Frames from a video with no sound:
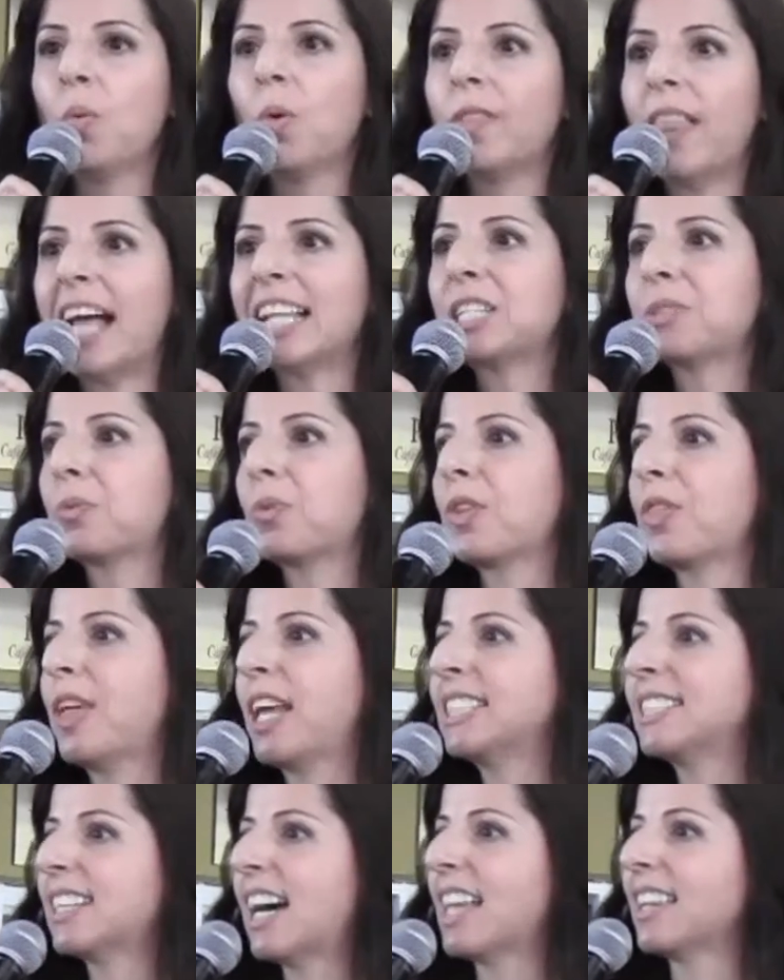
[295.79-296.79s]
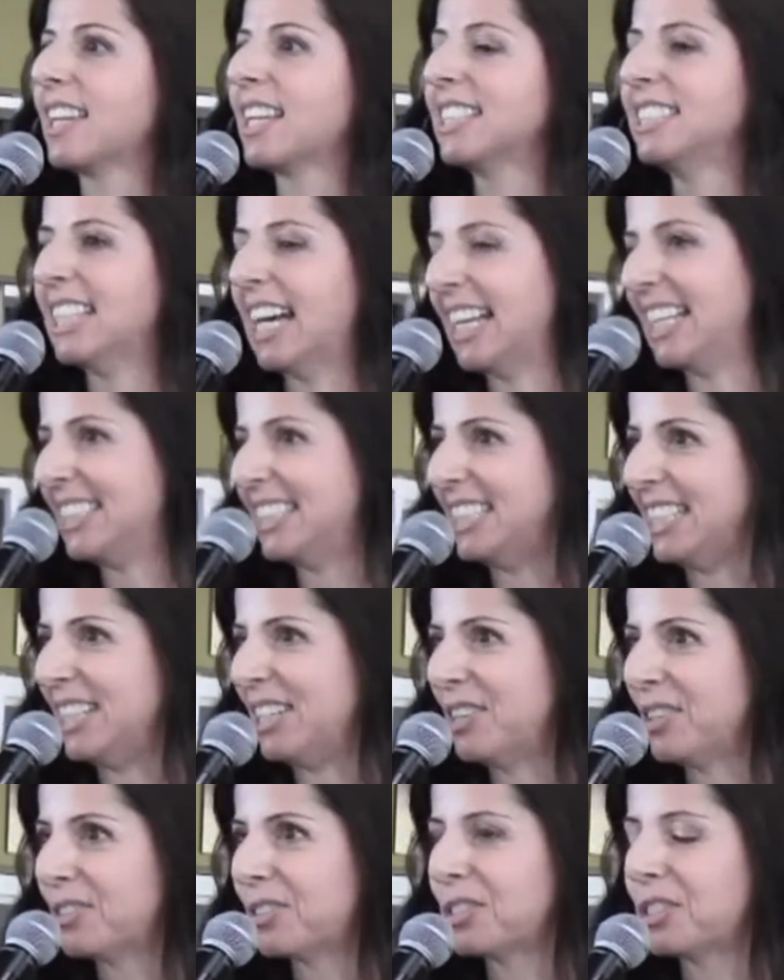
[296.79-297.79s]
Well, that's where things got a little
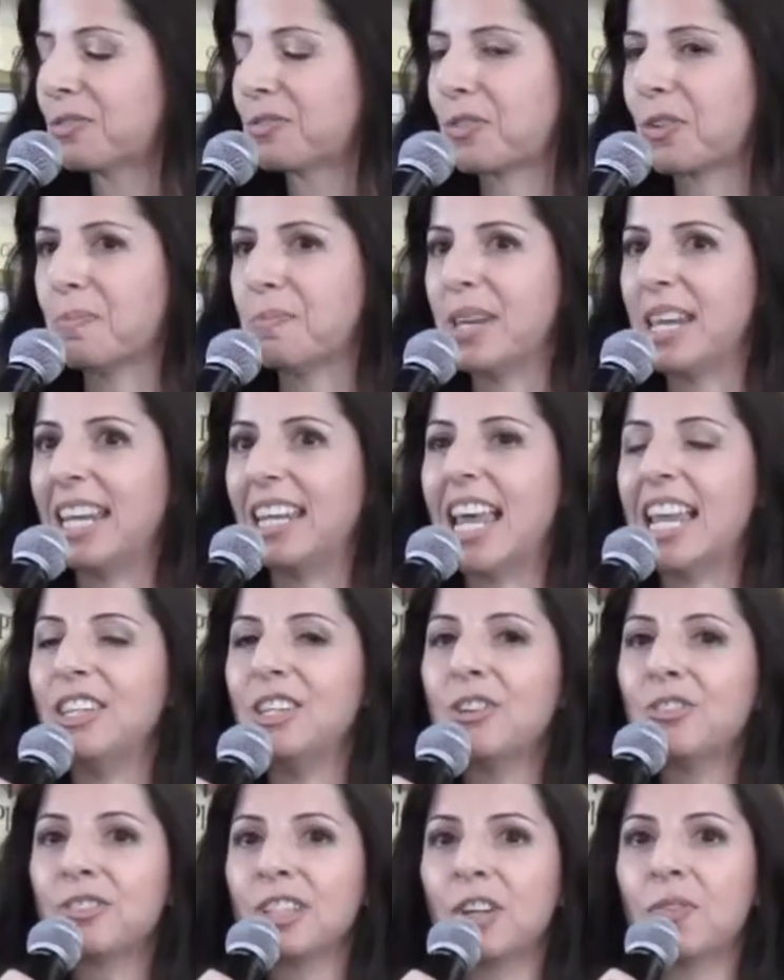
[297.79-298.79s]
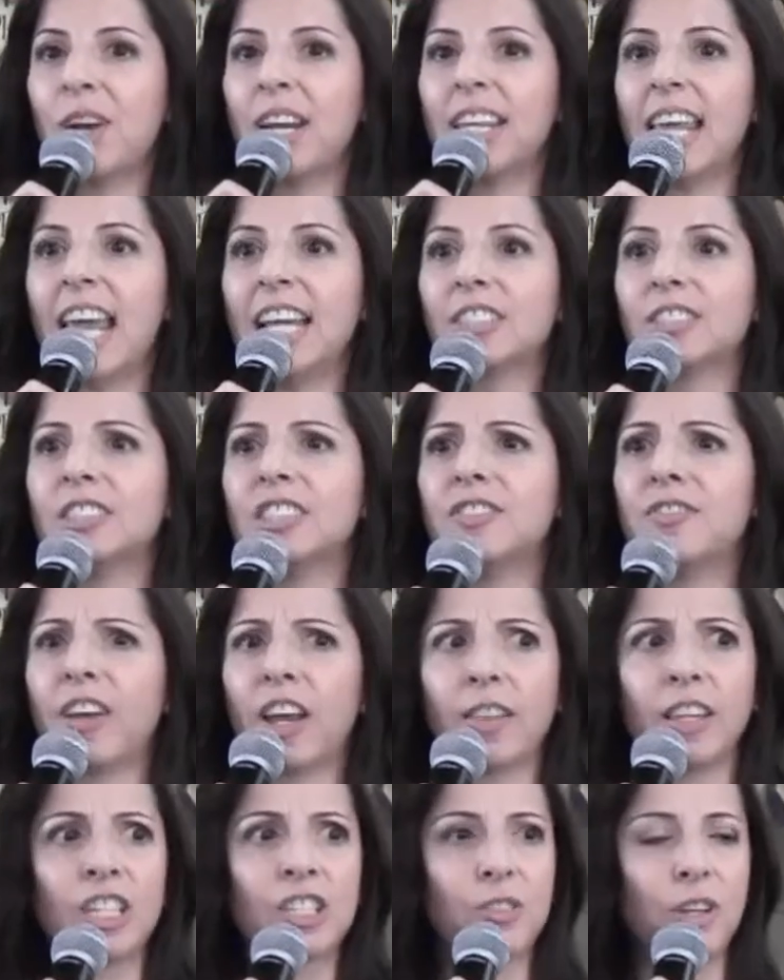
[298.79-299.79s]
dicey, just for me. And usually radiation is
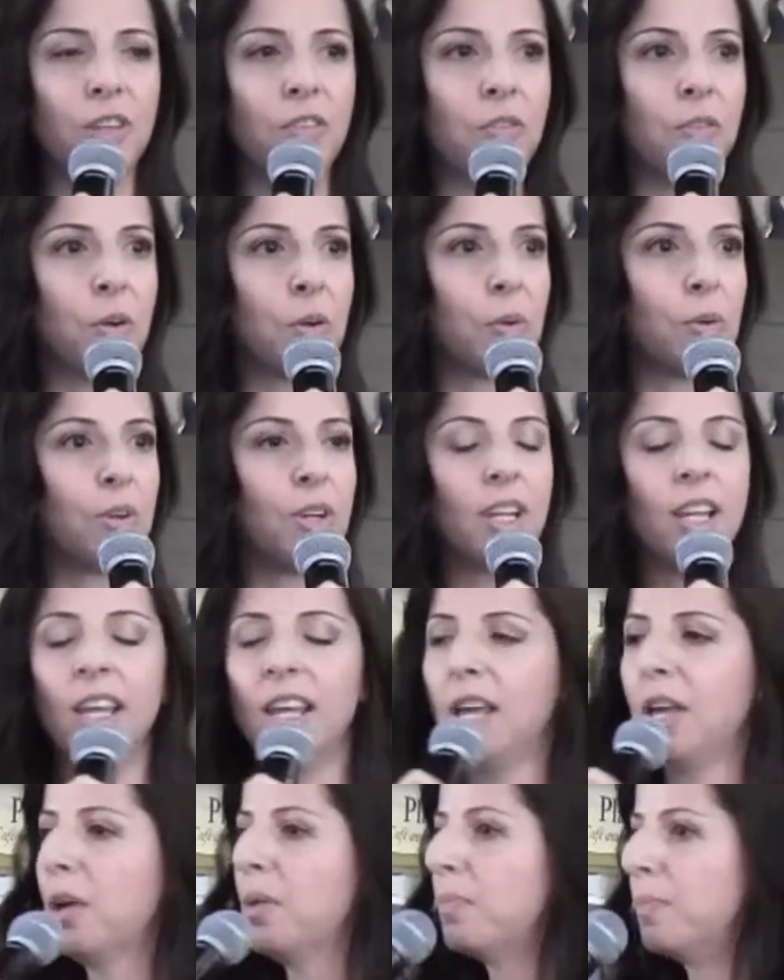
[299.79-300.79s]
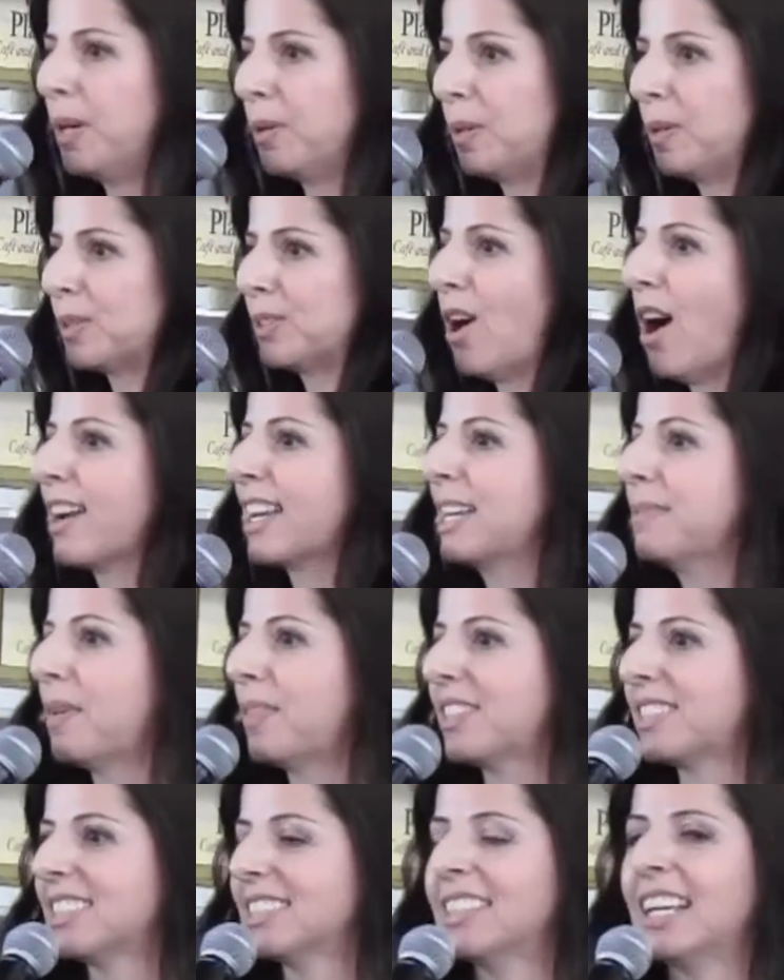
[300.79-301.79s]
fairly straightforward, but we were talking
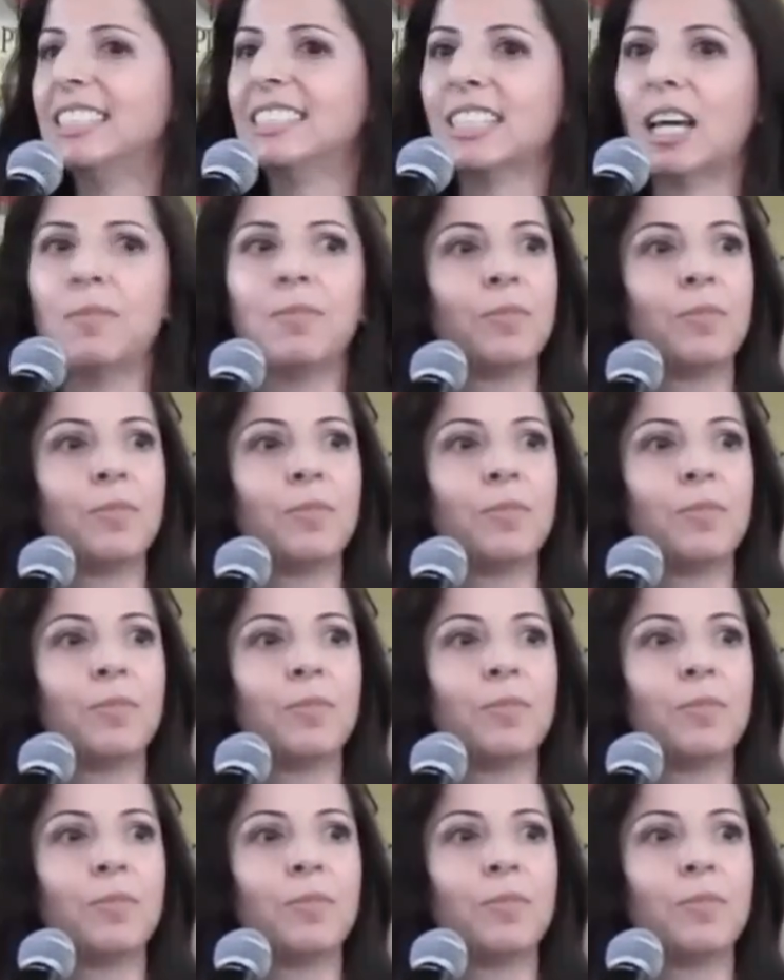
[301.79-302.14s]
about this at lunch.